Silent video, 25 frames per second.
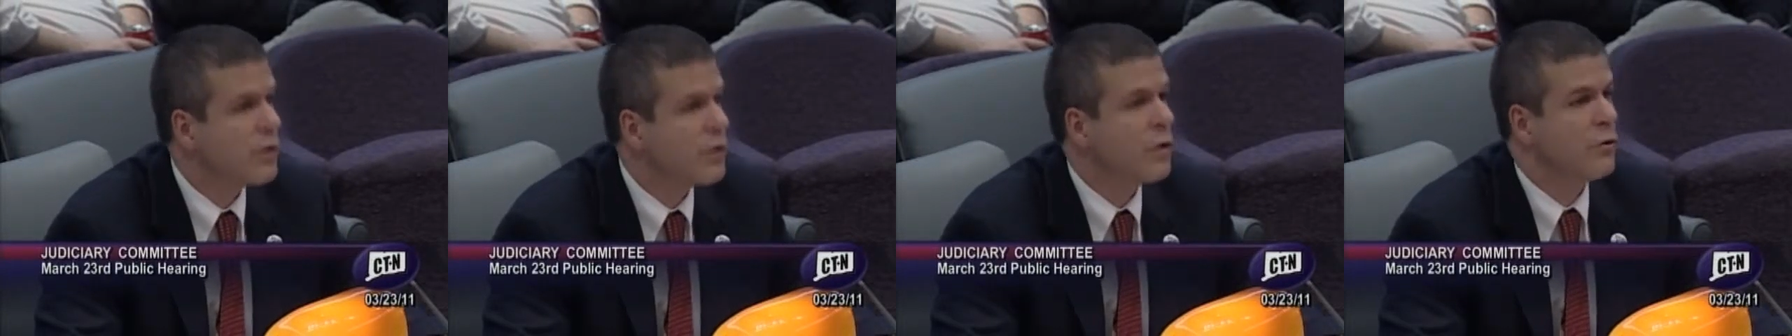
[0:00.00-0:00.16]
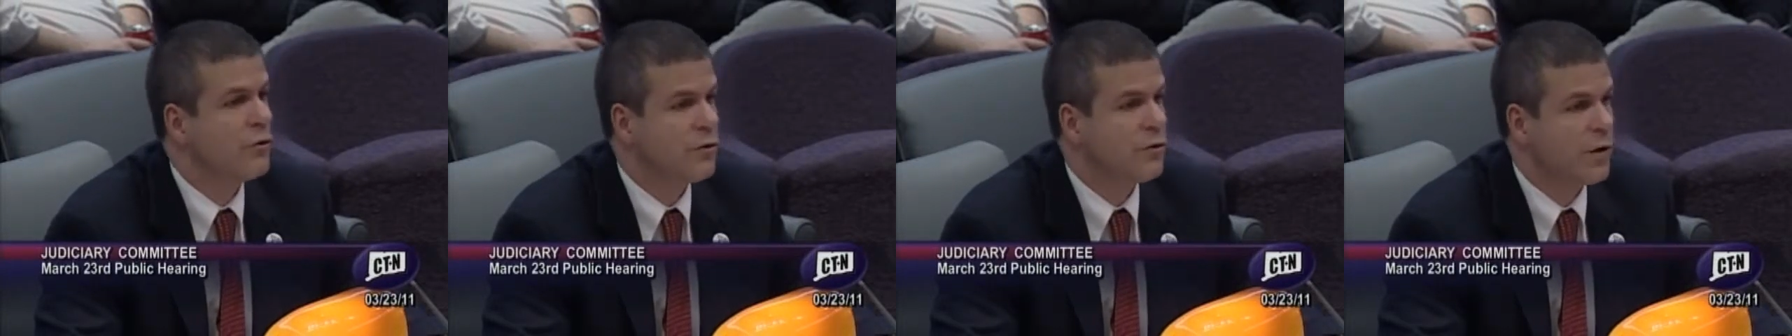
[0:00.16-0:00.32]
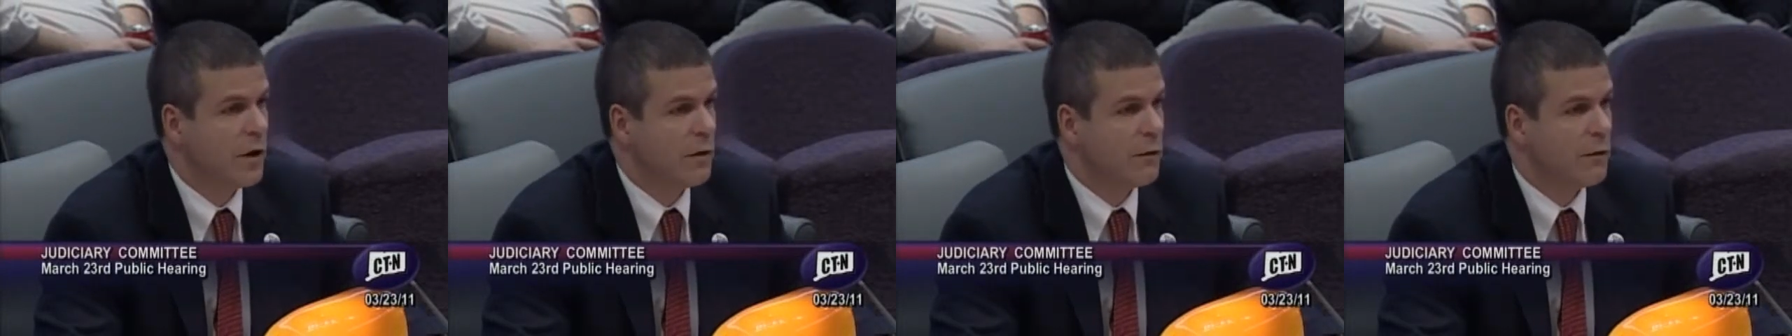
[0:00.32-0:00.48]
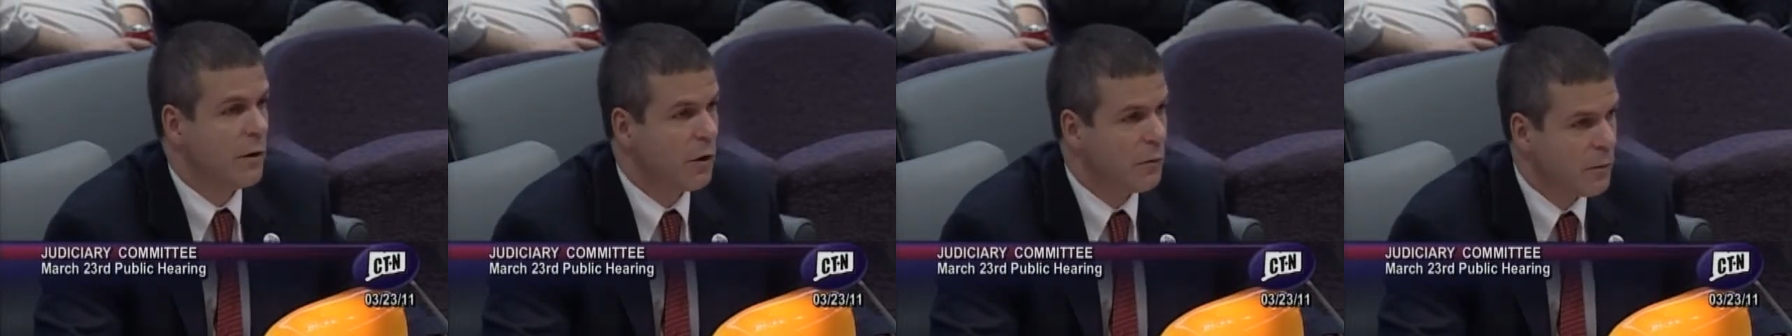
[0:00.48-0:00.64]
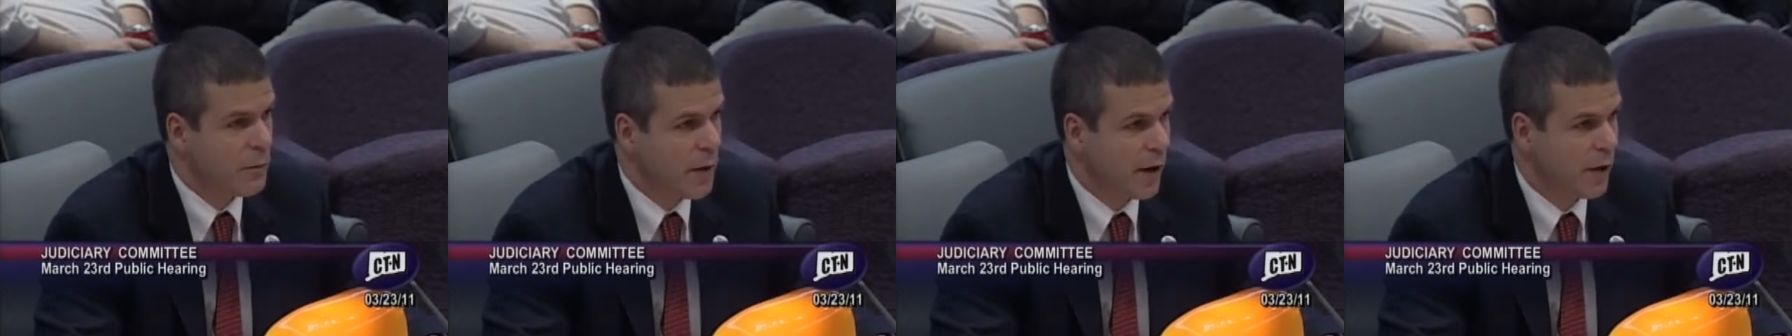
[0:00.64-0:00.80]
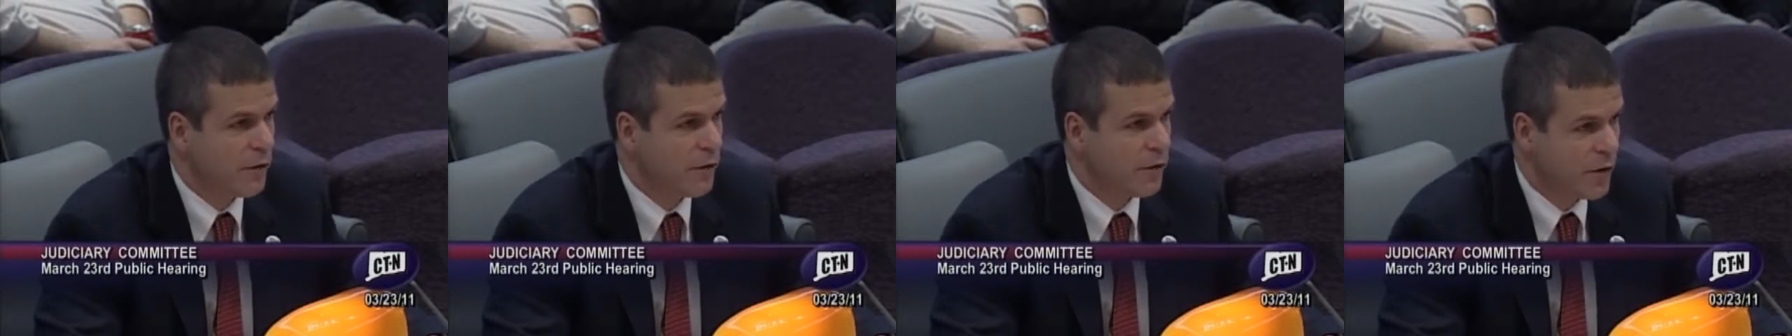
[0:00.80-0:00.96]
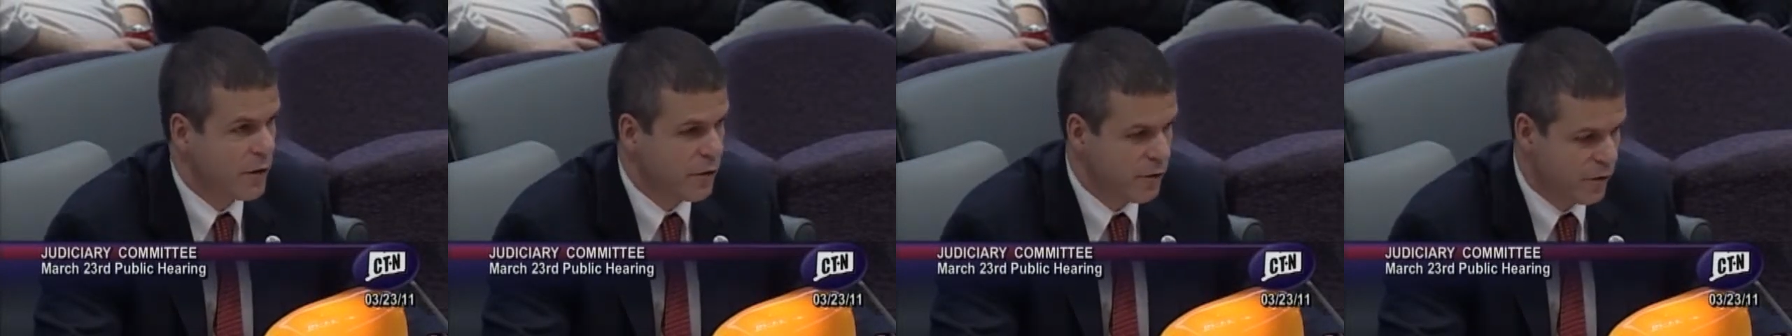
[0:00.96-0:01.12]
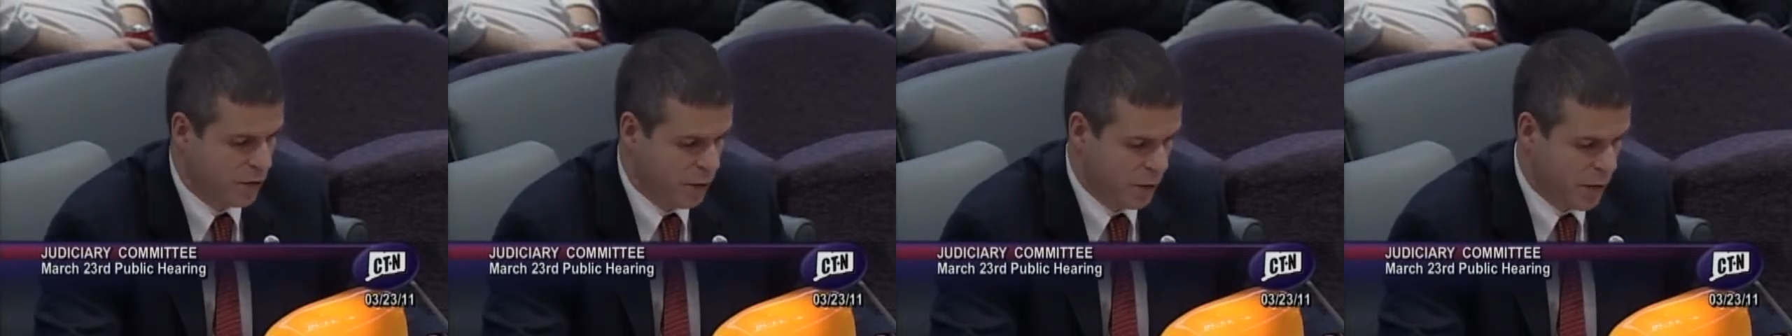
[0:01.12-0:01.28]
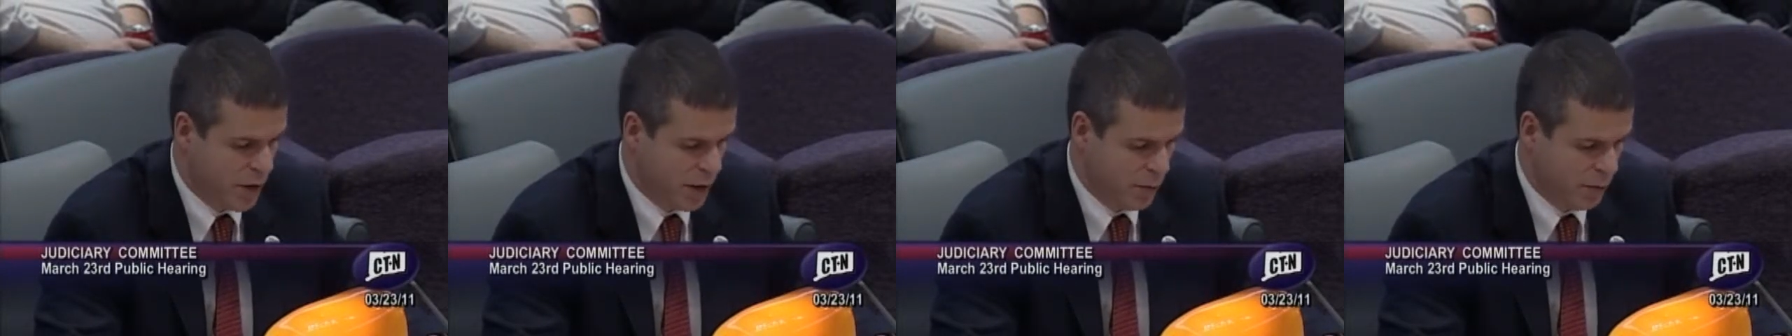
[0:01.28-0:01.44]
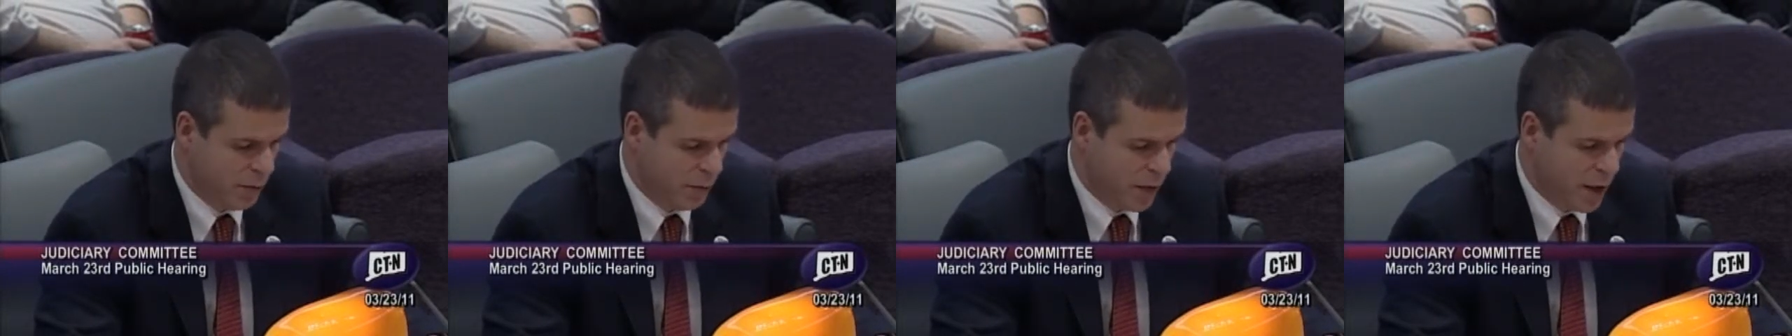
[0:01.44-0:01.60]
those 10-round magazines, so he